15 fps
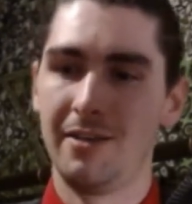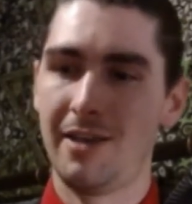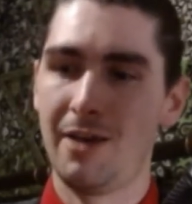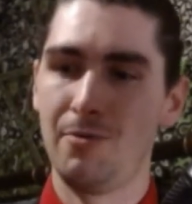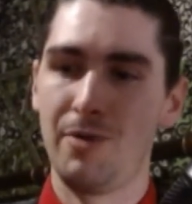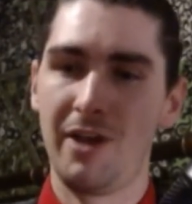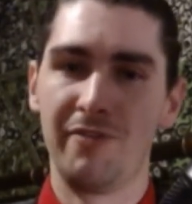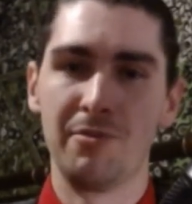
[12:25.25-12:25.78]

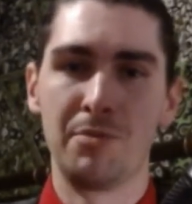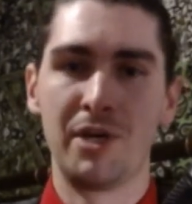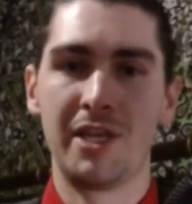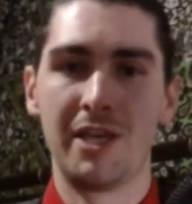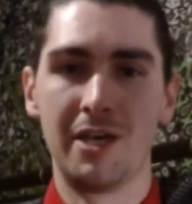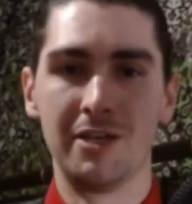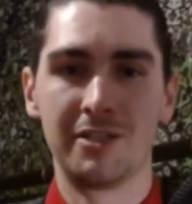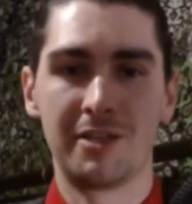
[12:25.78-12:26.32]
That way
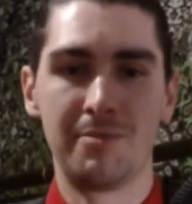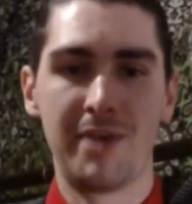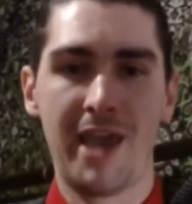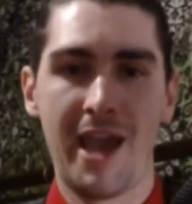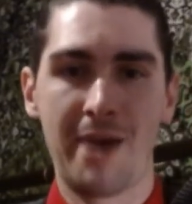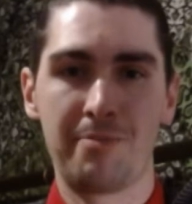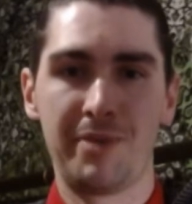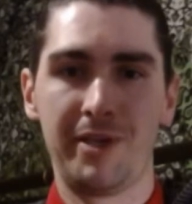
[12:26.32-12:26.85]
everybody else can be
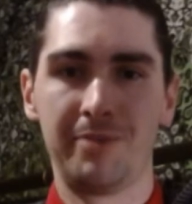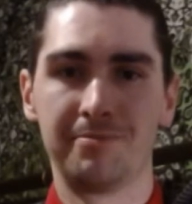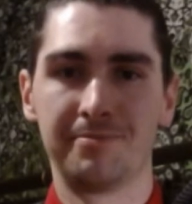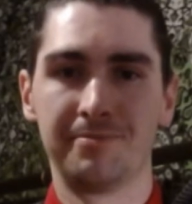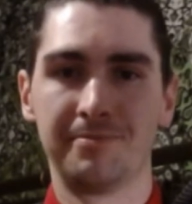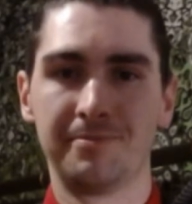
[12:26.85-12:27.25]
happy.